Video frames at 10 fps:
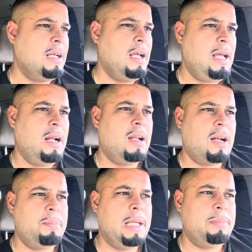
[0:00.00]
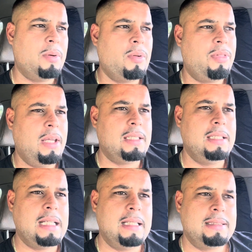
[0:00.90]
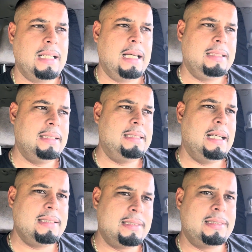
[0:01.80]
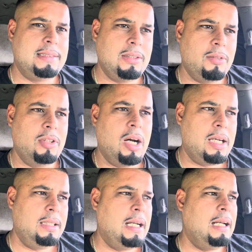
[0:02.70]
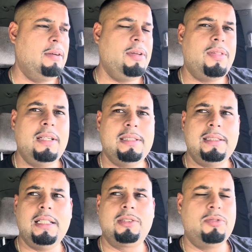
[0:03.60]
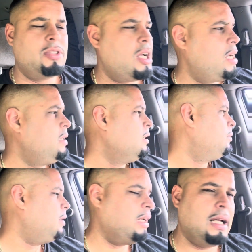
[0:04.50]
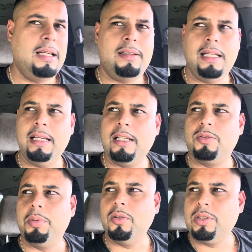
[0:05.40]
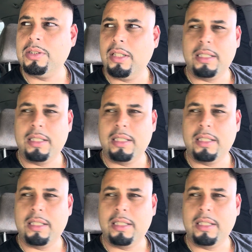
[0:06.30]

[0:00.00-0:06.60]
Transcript: And a lot of people think that that's like the tests of God. Not everything's a test of God but a lot of things exposes our